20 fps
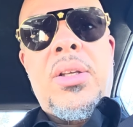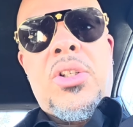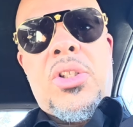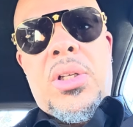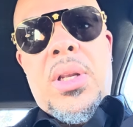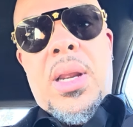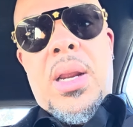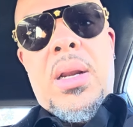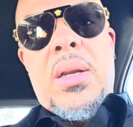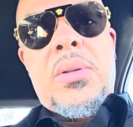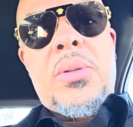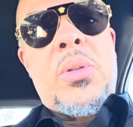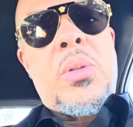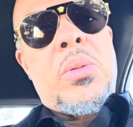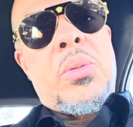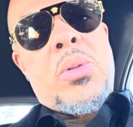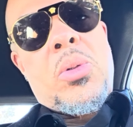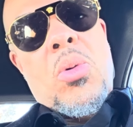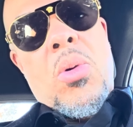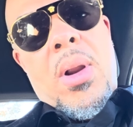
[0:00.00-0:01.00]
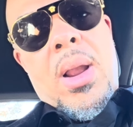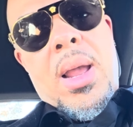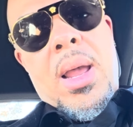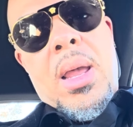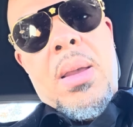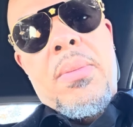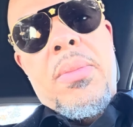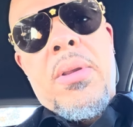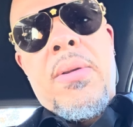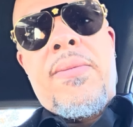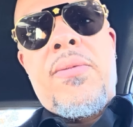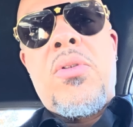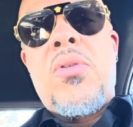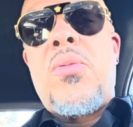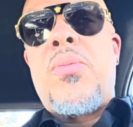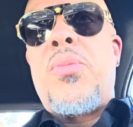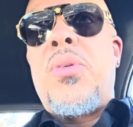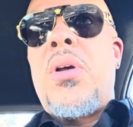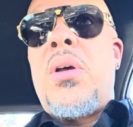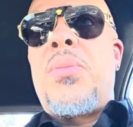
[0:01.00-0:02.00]
a share, a subscribe if
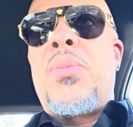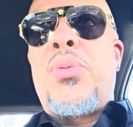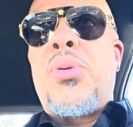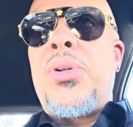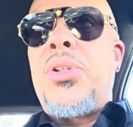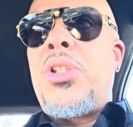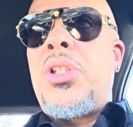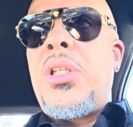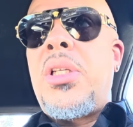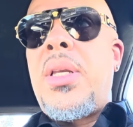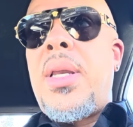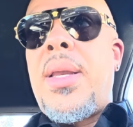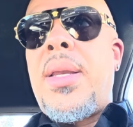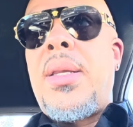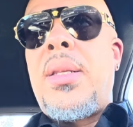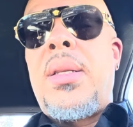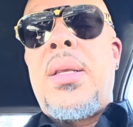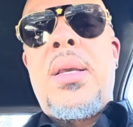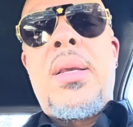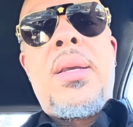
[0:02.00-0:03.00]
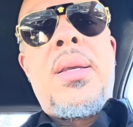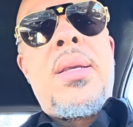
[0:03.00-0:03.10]
you appreciate